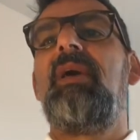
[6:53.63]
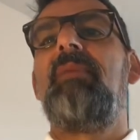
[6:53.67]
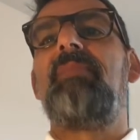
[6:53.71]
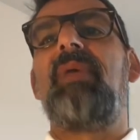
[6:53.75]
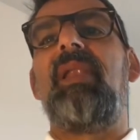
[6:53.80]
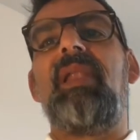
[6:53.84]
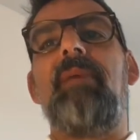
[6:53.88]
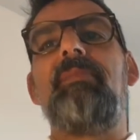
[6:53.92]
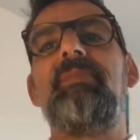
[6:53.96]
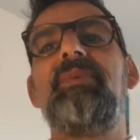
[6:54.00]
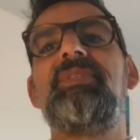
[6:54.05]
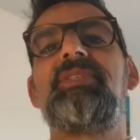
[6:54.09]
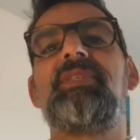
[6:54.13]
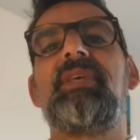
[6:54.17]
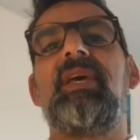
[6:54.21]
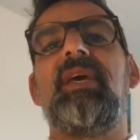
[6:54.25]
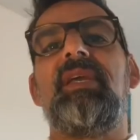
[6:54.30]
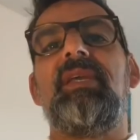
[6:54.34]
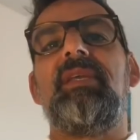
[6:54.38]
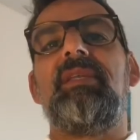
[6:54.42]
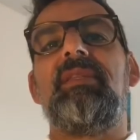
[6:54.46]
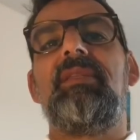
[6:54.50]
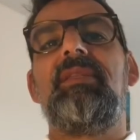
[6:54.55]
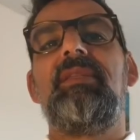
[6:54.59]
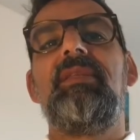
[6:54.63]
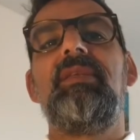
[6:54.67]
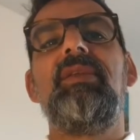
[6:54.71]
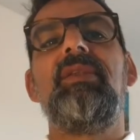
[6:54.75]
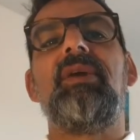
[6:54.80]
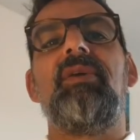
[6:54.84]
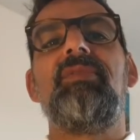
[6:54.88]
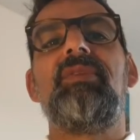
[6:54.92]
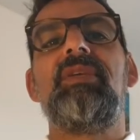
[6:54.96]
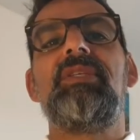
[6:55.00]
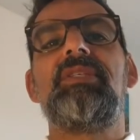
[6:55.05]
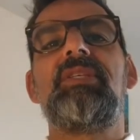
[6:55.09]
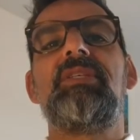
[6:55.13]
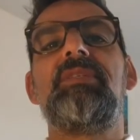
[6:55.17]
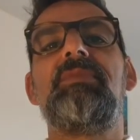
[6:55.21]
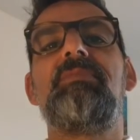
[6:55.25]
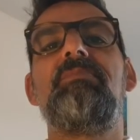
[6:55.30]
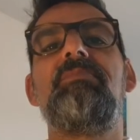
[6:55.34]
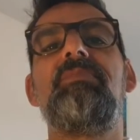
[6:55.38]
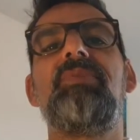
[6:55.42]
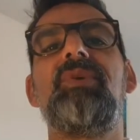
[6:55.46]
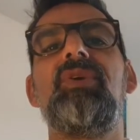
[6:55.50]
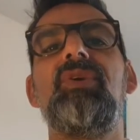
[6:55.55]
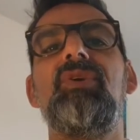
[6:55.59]
But let me say, you know, this is
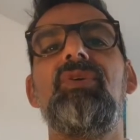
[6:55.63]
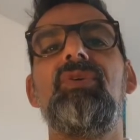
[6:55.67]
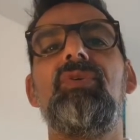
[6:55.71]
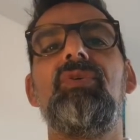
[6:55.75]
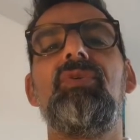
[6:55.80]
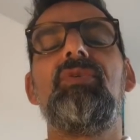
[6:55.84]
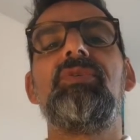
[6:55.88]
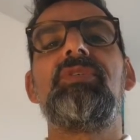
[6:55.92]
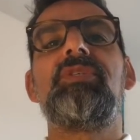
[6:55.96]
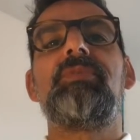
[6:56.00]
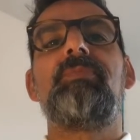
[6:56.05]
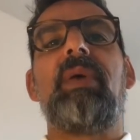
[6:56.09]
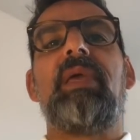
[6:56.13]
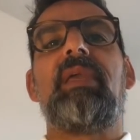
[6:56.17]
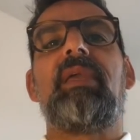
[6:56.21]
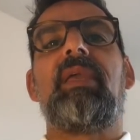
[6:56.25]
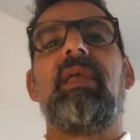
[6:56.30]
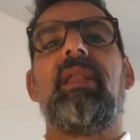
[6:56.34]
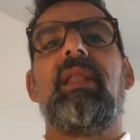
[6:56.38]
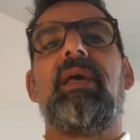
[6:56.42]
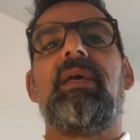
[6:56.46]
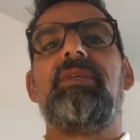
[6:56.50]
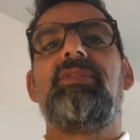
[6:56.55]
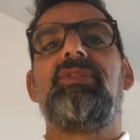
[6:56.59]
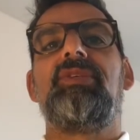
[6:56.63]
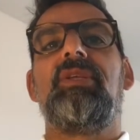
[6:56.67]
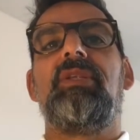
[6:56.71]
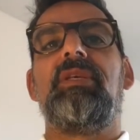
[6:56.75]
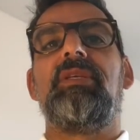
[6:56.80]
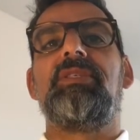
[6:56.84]
pure speculation.